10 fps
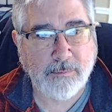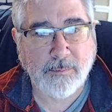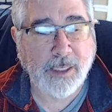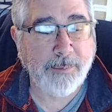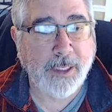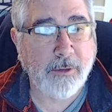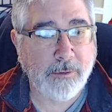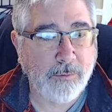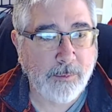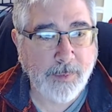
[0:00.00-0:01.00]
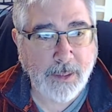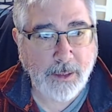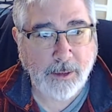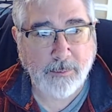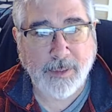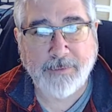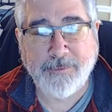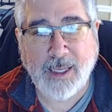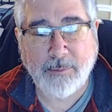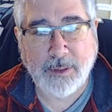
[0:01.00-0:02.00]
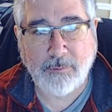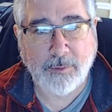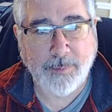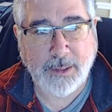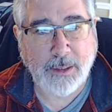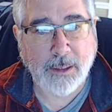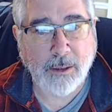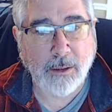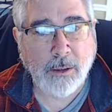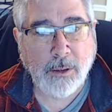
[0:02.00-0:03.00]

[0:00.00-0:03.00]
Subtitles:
my parents would be here. My family would be here.